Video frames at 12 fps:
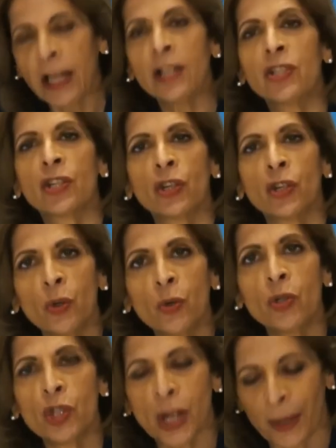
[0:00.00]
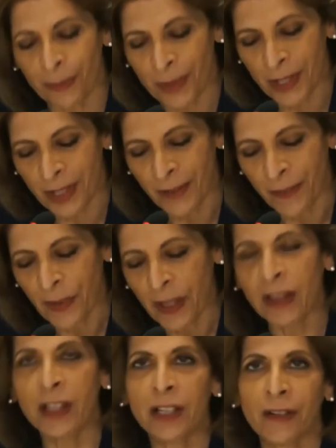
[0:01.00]
is the new chapter
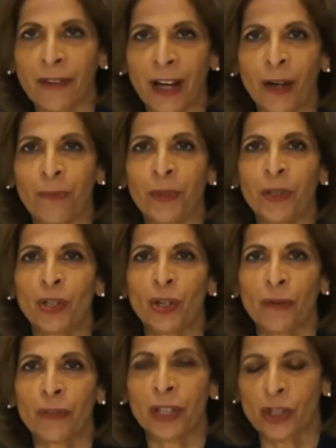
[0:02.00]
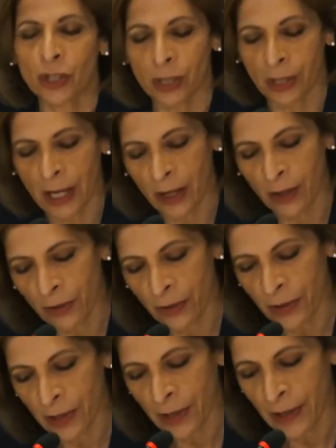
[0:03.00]
in the development of digital health.